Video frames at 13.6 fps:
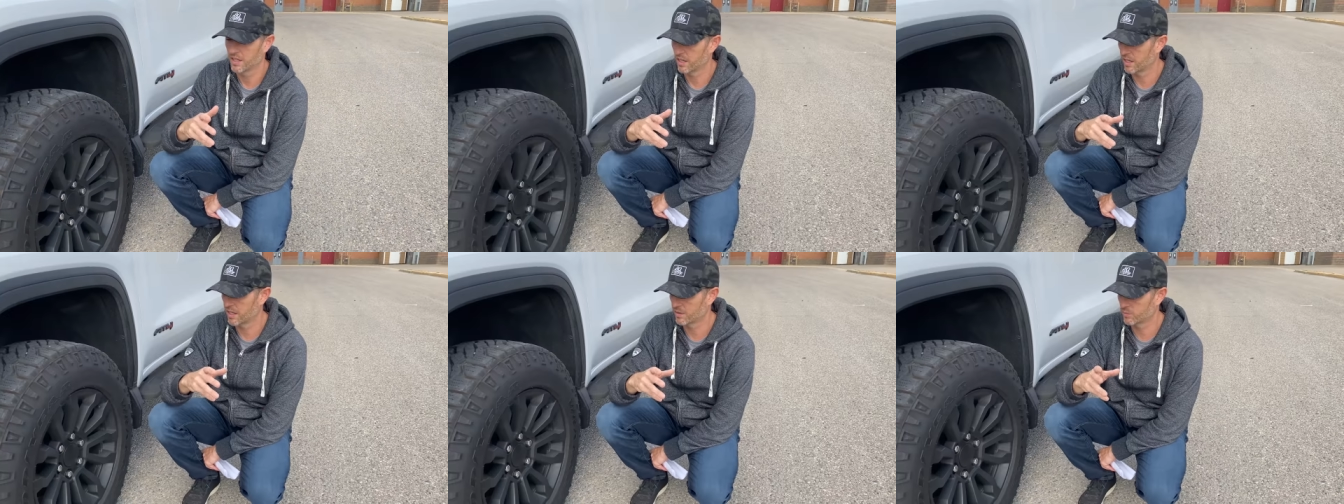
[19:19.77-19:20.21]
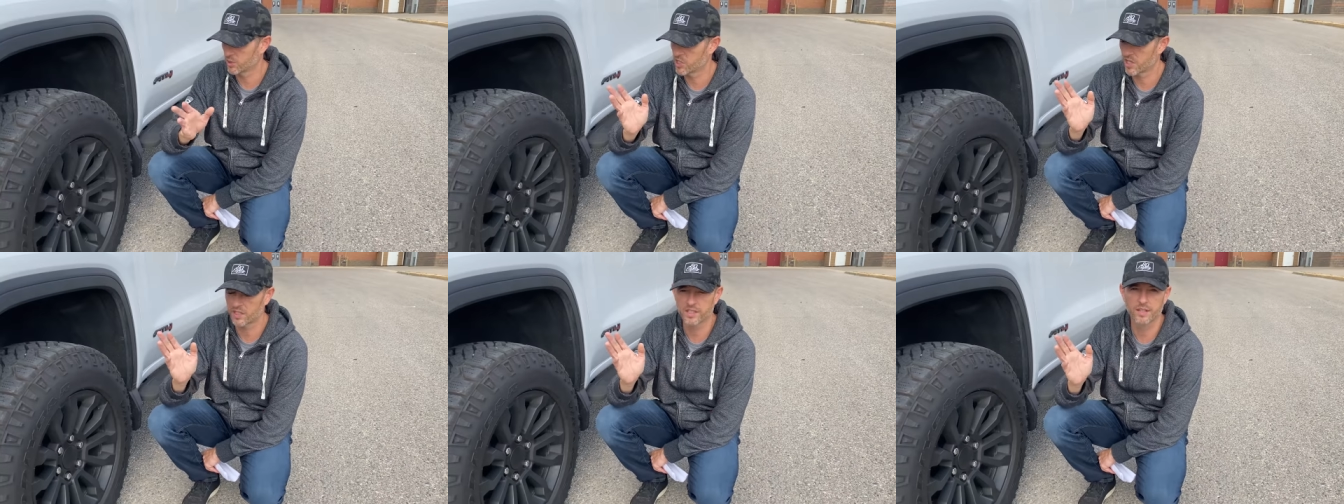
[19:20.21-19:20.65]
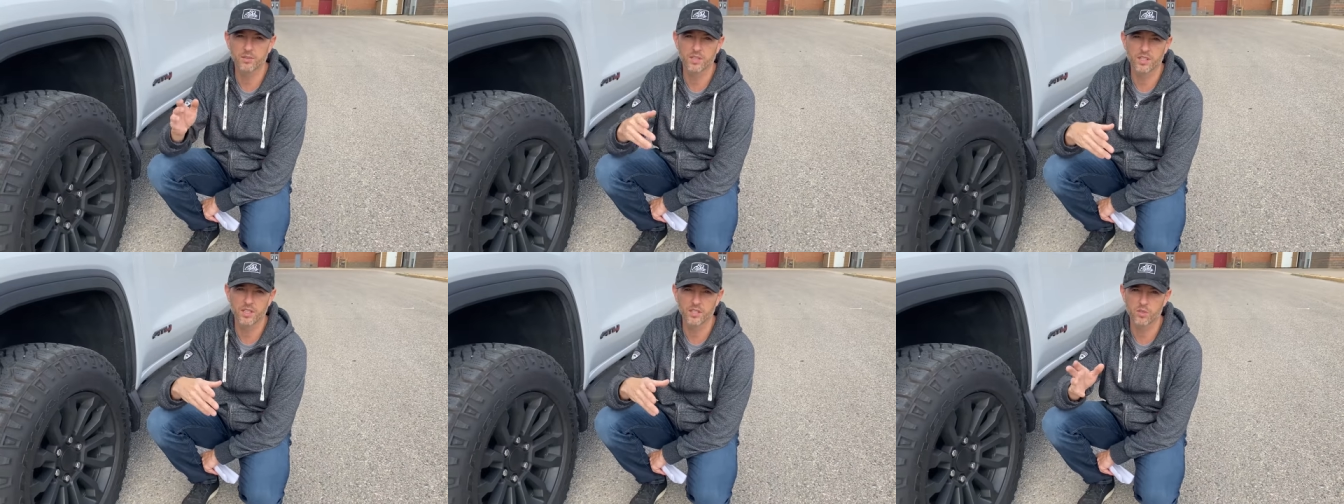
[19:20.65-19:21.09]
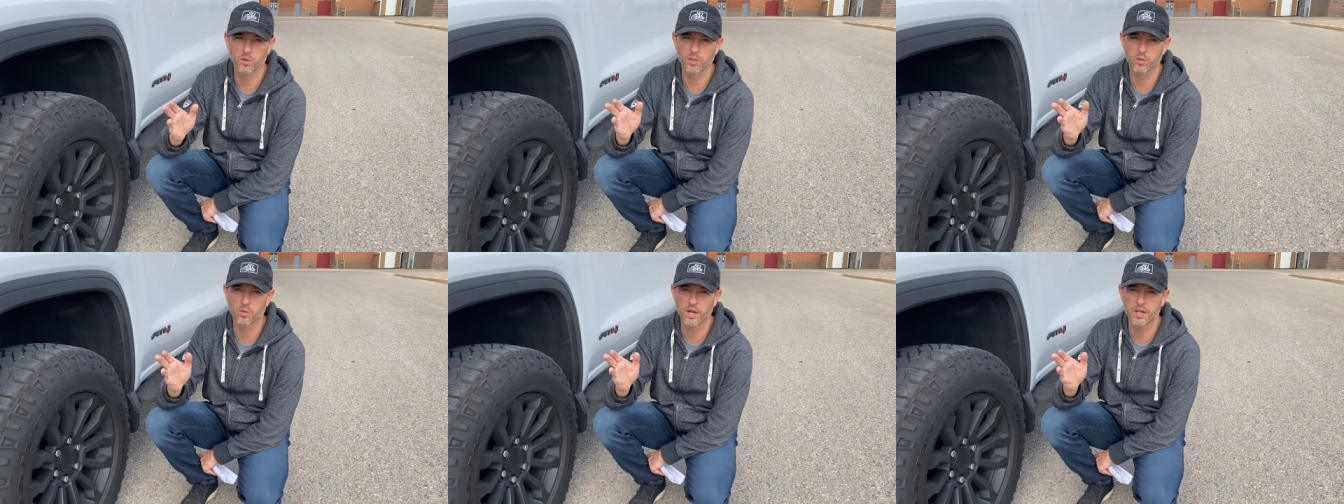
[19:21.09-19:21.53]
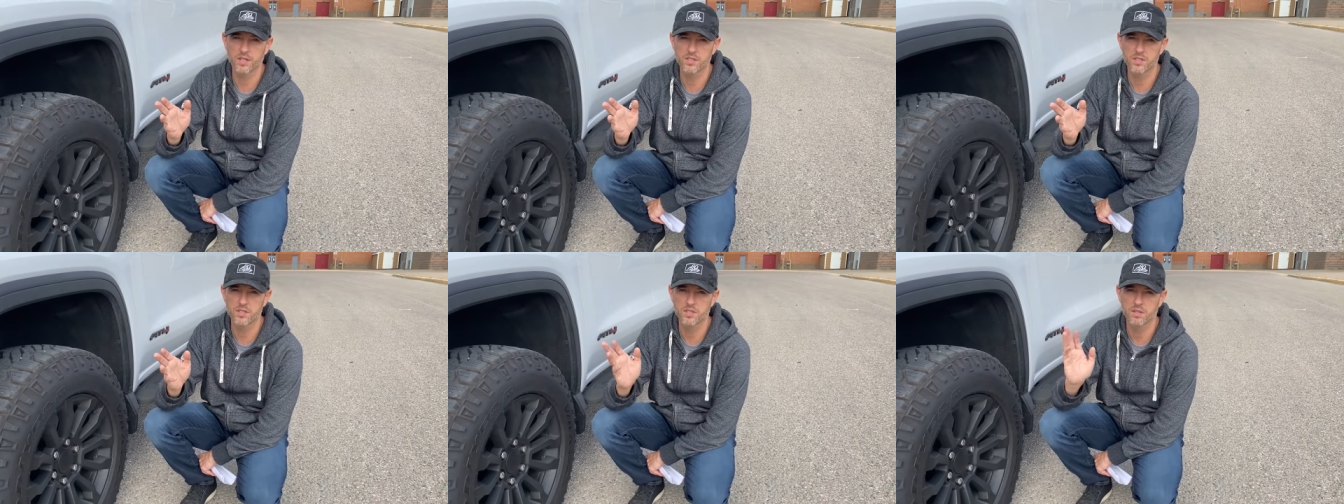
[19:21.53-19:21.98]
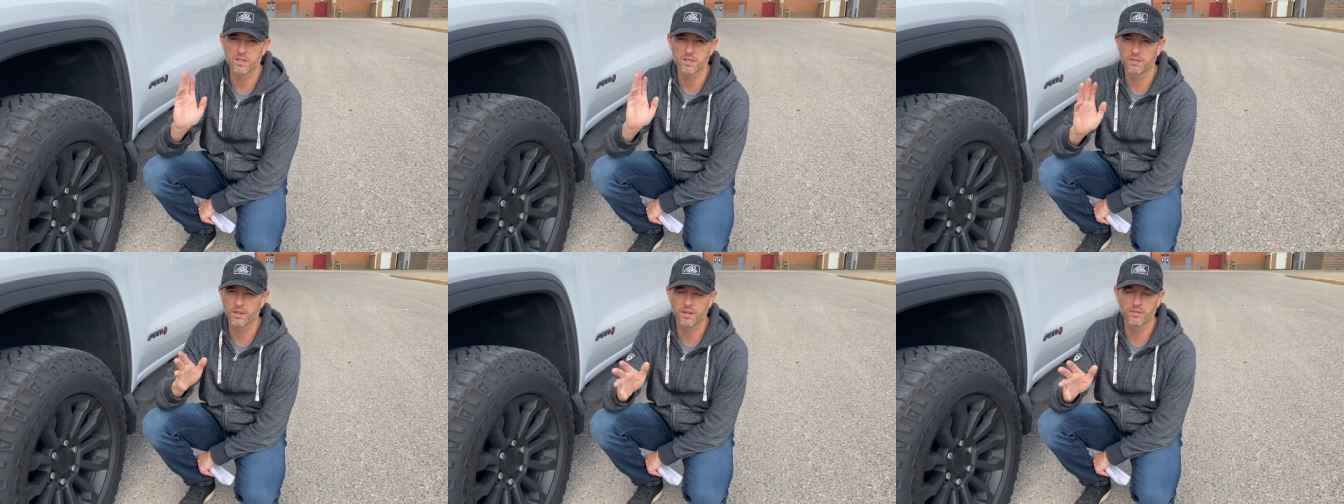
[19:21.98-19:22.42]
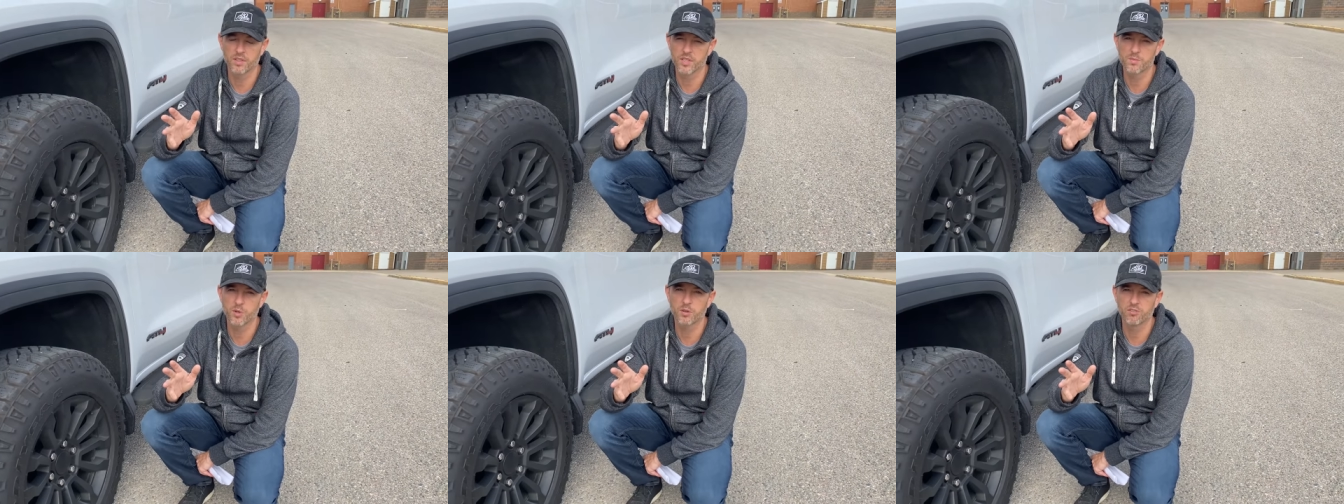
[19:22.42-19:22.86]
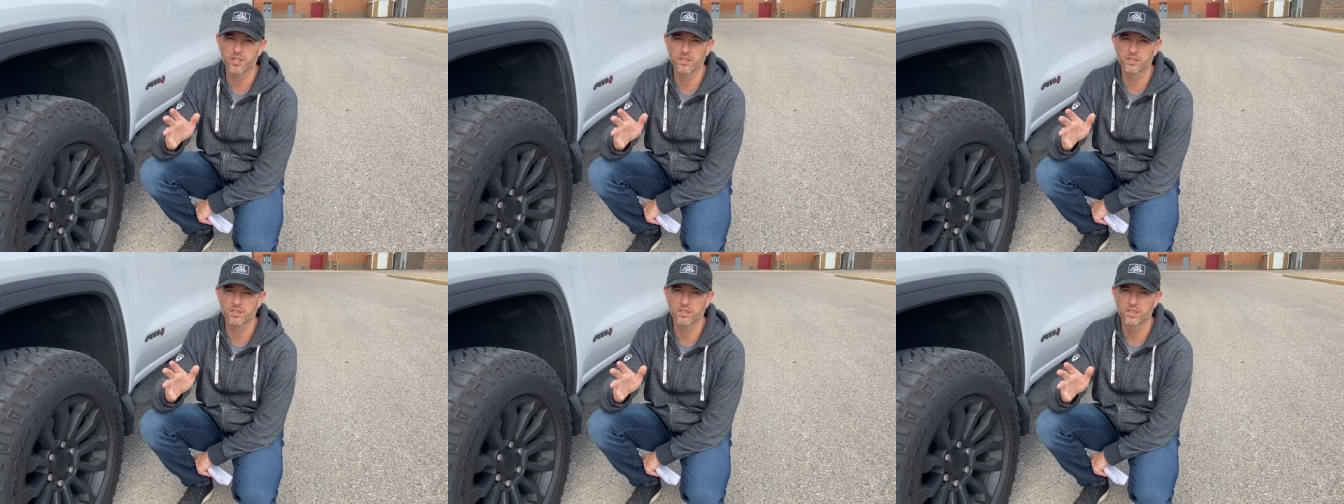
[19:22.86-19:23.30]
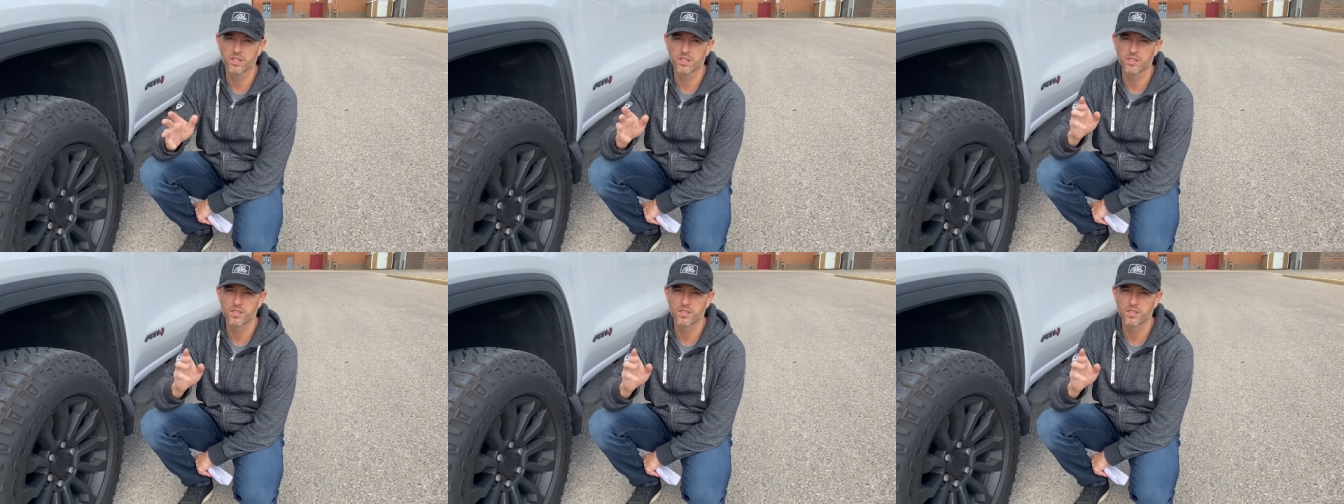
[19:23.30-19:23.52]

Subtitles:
I rechecked everything torque-wise, everything's perfect.